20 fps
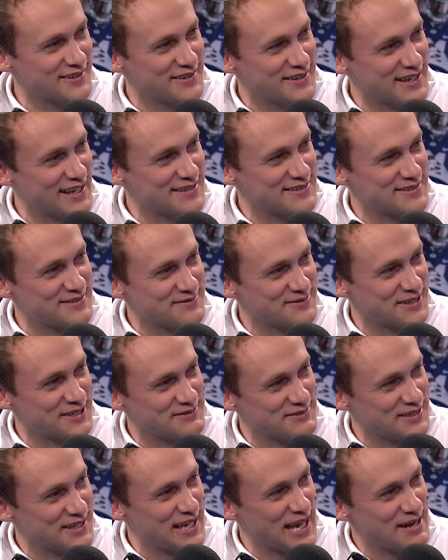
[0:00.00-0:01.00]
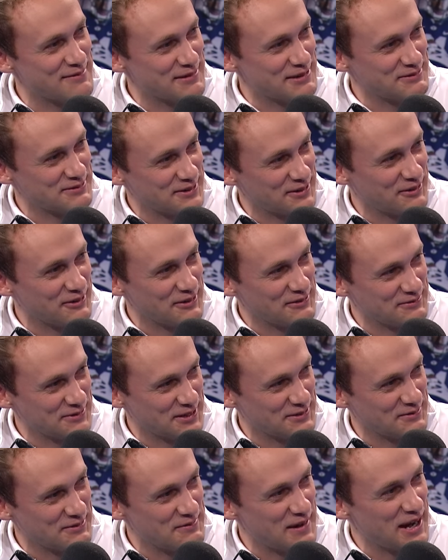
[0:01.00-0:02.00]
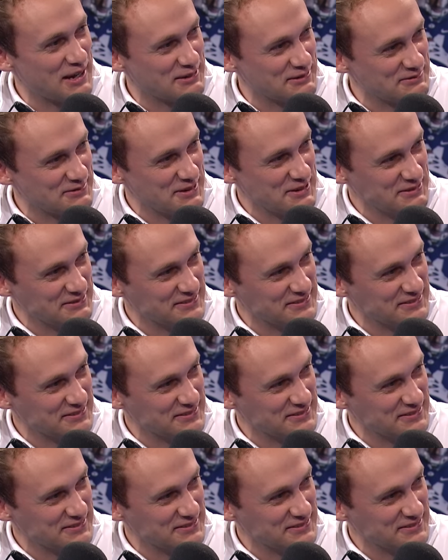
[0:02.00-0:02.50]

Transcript: he gets in front of a camera in fr- or in front of a microphone.